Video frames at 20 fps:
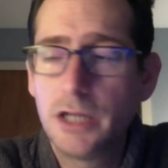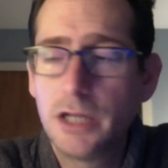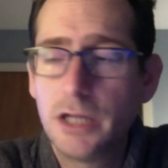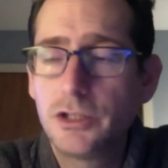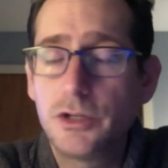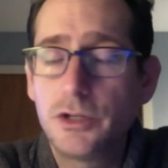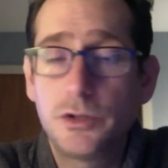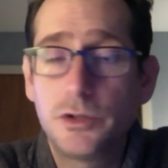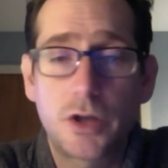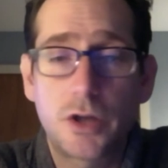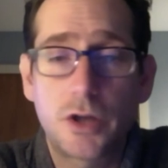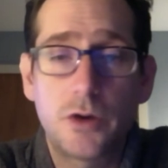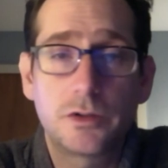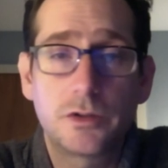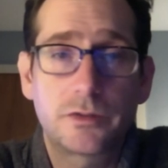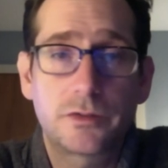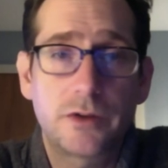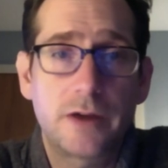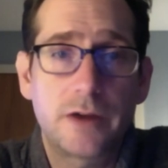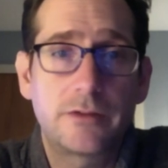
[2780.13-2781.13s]
two stones
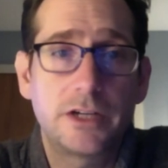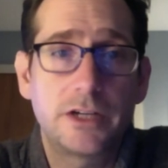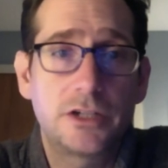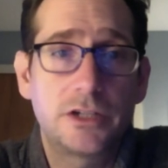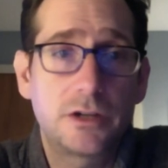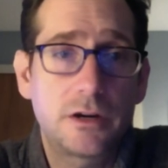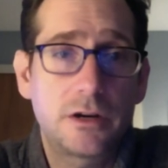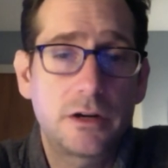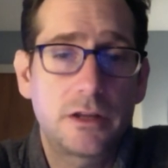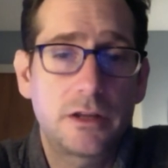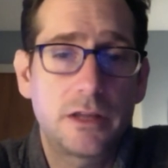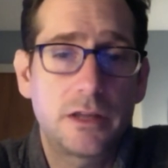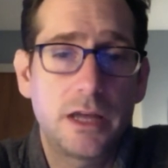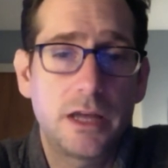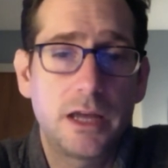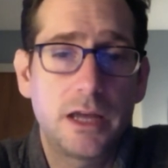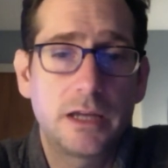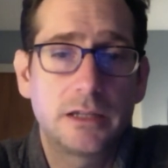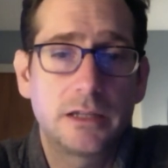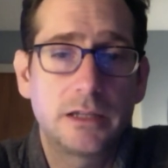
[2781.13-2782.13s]
for every dirt
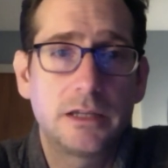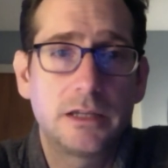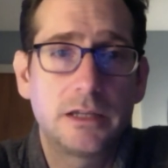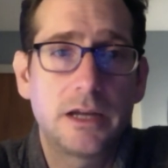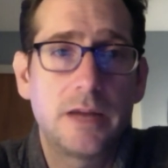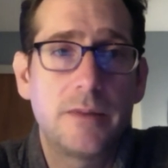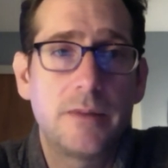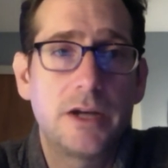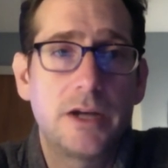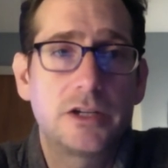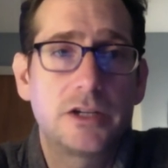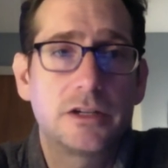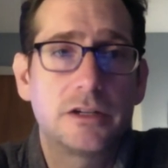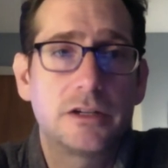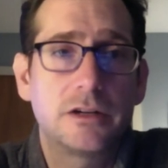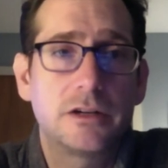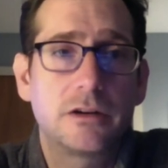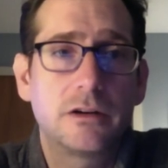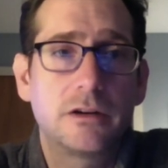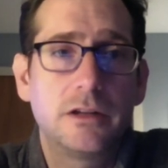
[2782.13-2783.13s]
thing that i
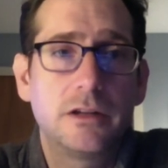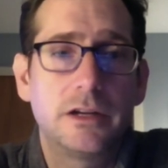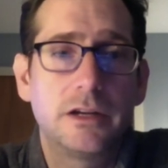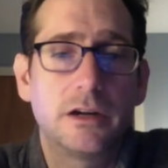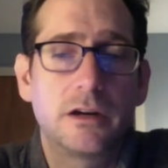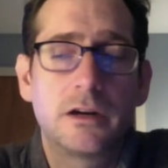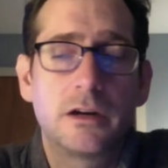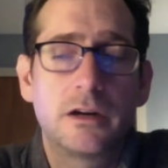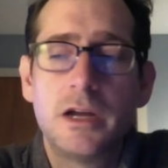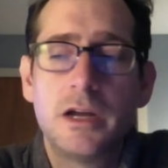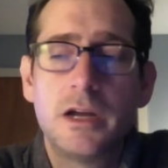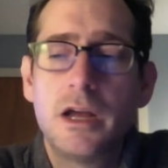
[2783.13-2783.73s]
mentioned earlier